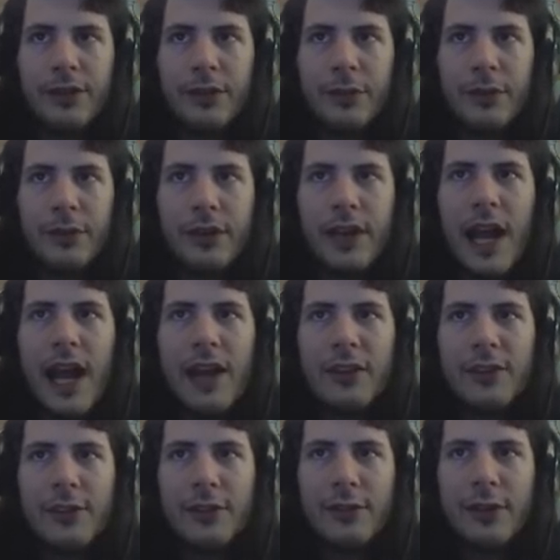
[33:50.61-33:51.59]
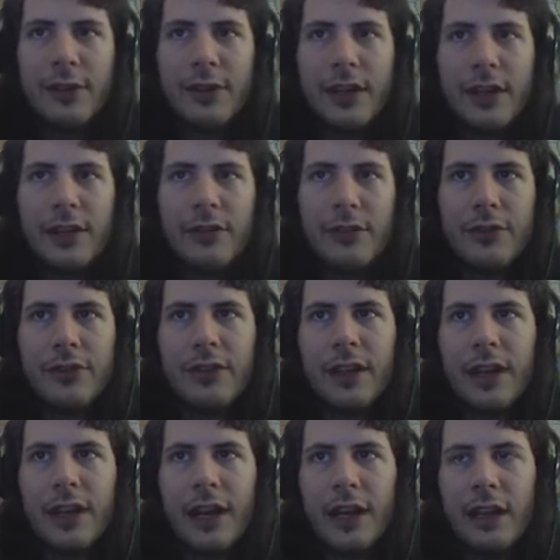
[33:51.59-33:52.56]
So a dash is very
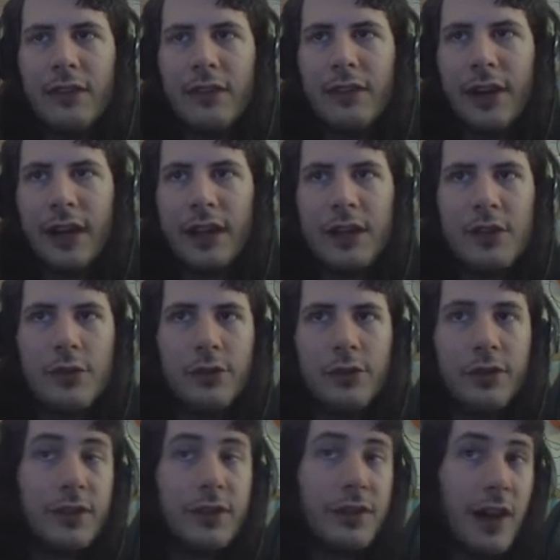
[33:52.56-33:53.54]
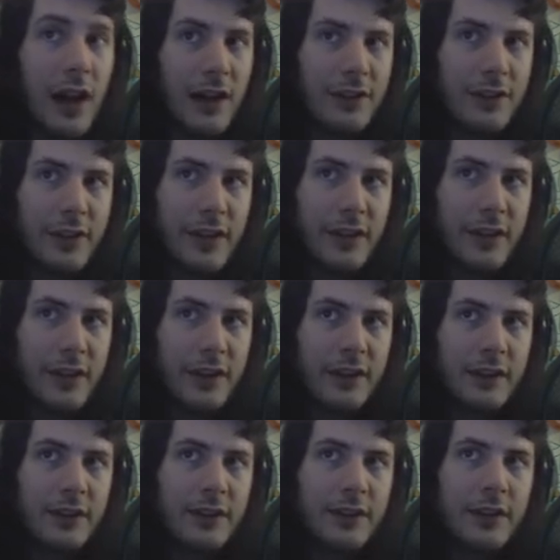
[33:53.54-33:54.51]
interesting, and I love that I can use it to dodge
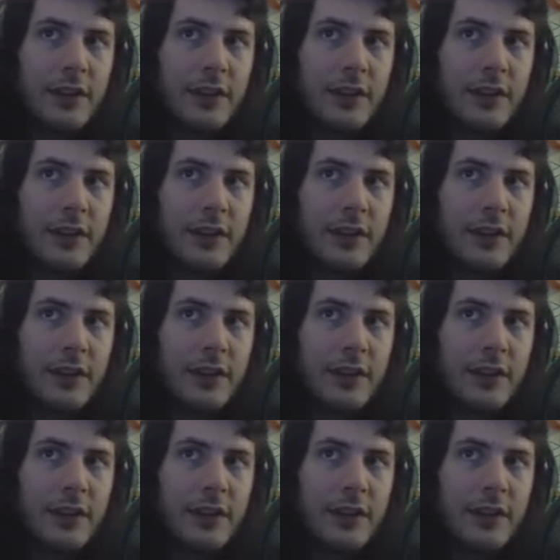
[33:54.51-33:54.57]
things.